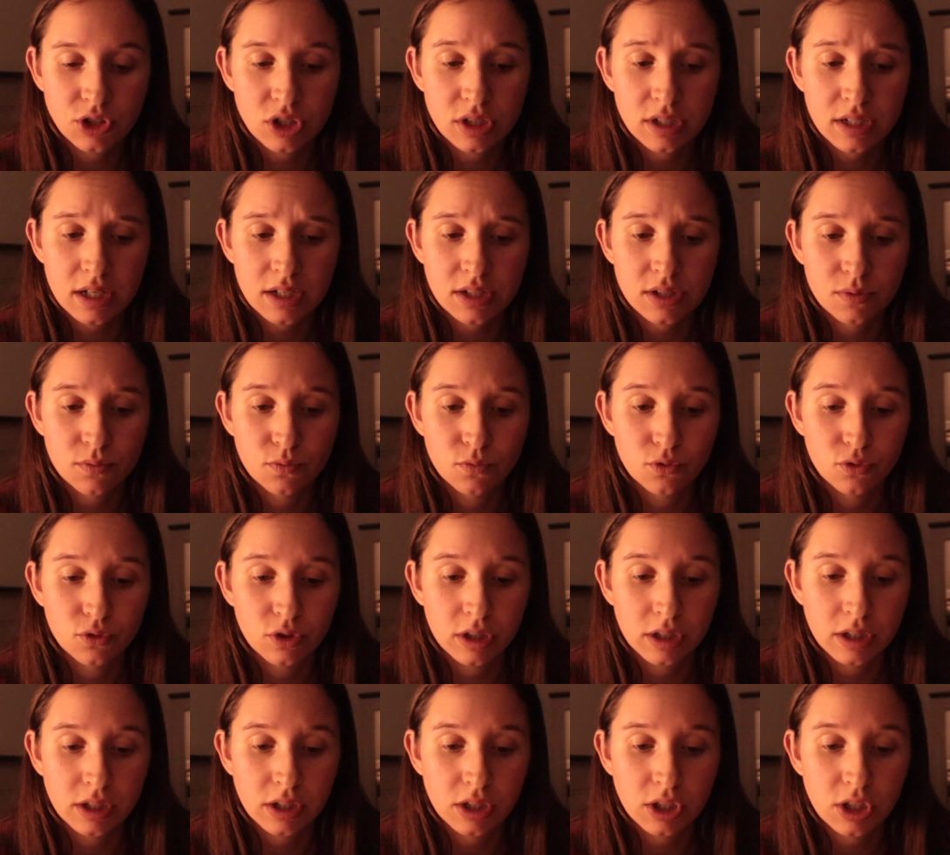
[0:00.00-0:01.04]
she's got some
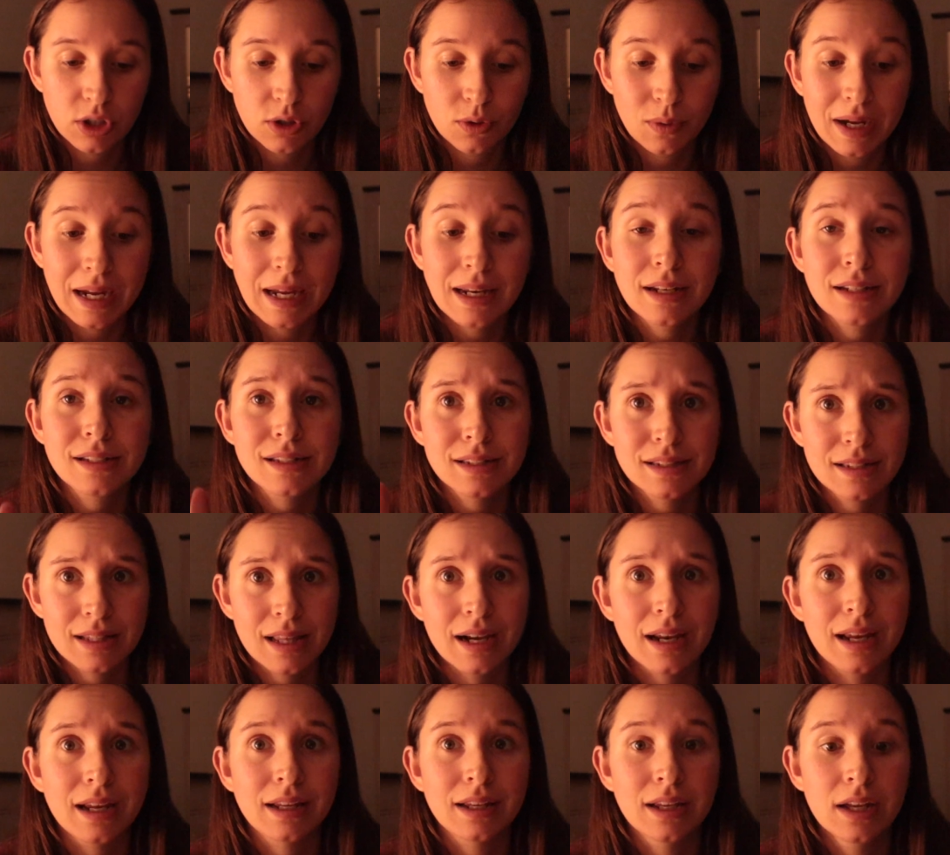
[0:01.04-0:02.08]
really cute and
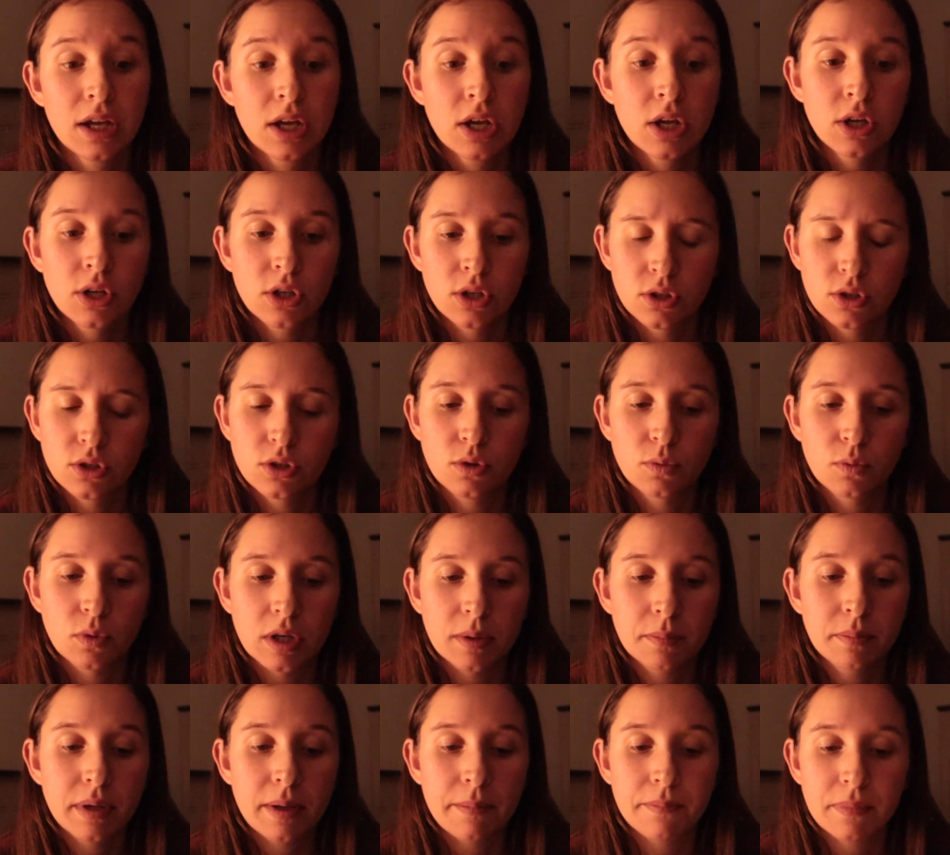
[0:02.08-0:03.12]
aesthetic
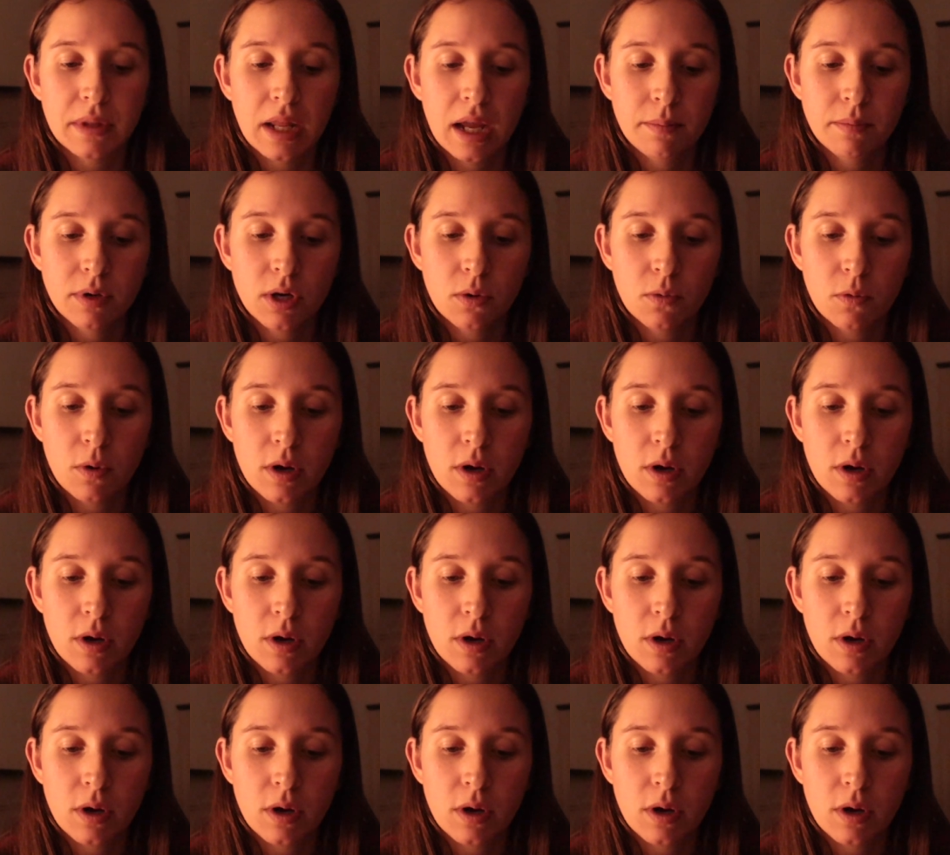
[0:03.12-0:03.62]
newborn. But I'm gonna